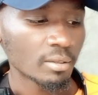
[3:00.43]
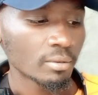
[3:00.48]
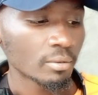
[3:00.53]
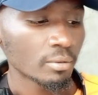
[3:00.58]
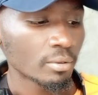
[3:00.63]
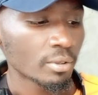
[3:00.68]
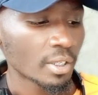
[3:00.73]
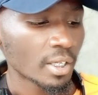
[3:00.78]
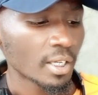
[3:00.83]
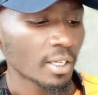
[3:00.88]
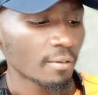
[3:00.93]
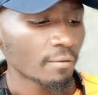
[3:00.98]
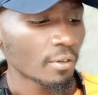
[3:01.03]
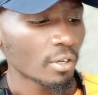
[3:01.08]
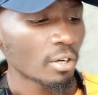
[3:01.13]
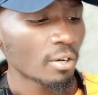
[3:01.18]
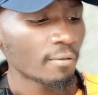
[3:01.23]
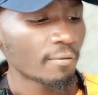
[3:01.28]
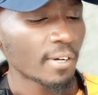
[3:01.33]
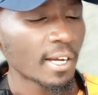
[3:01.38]
2, 3,
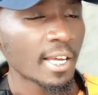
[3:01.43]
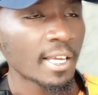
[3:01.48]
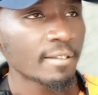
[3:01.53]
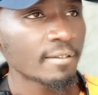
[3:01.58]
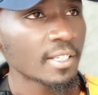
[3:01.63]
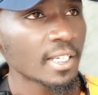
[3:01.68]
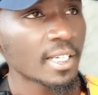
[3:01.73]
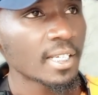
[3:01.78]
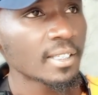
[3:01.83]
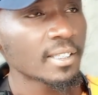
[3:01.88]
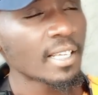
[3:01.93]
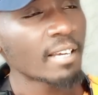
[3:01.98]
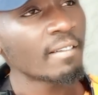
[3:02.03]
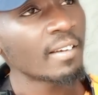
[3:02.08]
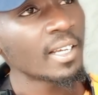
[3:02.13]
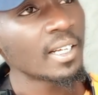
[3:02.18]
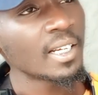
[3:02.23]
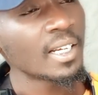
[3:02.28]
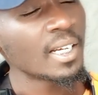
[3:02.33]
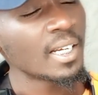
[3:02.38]
4, 5, 6,
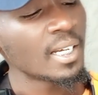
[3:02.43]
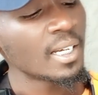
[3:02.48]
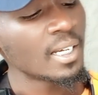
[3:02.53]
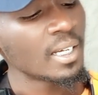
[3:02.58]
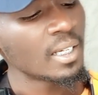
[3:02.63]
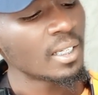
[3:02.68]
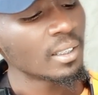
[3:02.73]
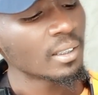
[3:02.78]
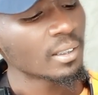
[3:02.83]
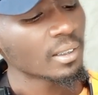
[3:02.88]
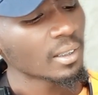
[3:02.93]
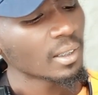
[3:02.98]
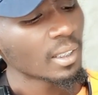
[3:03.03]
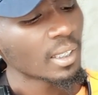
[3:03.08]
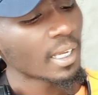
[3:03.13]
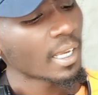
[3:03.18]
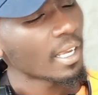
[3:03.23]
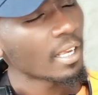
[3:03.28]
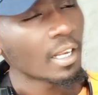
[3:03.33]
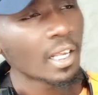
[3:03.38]

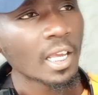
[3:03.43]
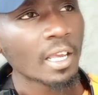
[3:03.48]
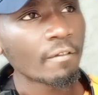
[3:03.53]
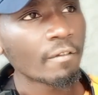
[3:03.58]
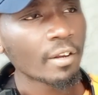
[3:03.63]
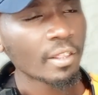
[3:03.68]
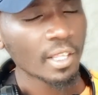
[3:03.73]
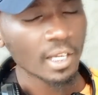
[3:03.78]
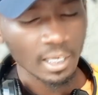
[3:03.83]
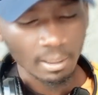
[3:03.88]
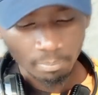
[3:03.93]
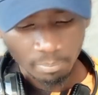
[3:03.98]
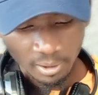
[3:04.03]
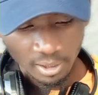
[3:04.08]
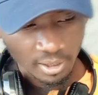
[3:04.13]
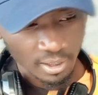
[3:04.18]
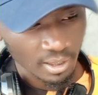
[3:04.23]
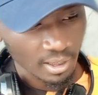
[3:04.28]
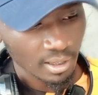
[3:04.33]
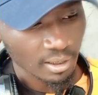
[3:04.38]
7, everything I
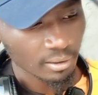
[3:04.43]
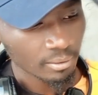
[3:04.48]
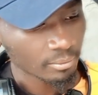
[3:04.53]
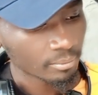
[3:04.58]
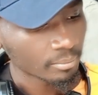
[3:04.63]
play here,